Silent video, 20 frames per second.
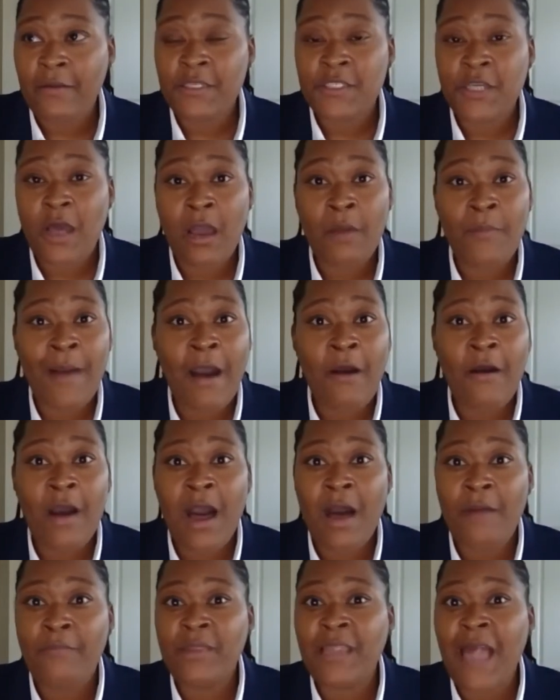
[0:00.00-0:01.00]
You talk
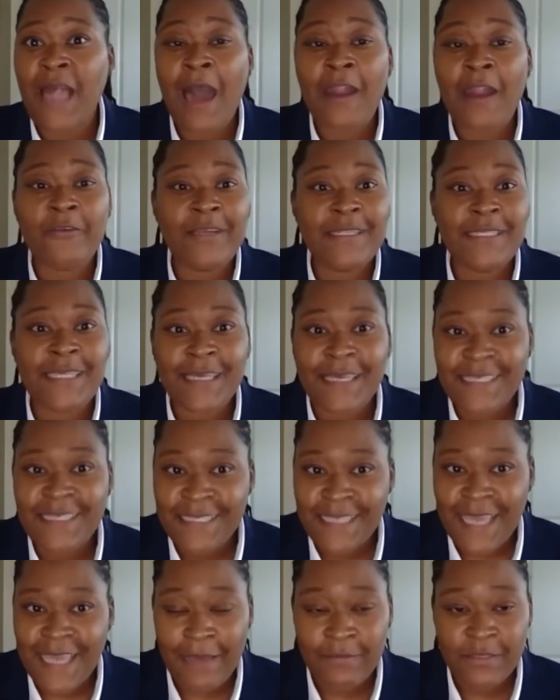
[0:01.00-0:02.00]
about lottery ticket
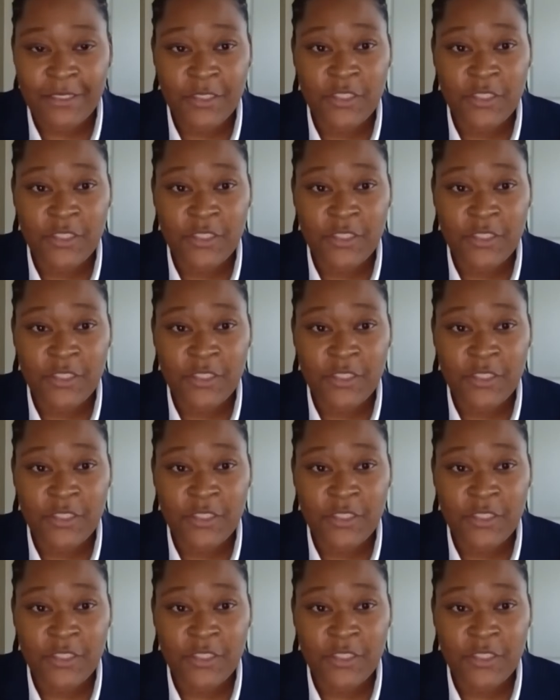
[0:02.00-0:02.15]
scams.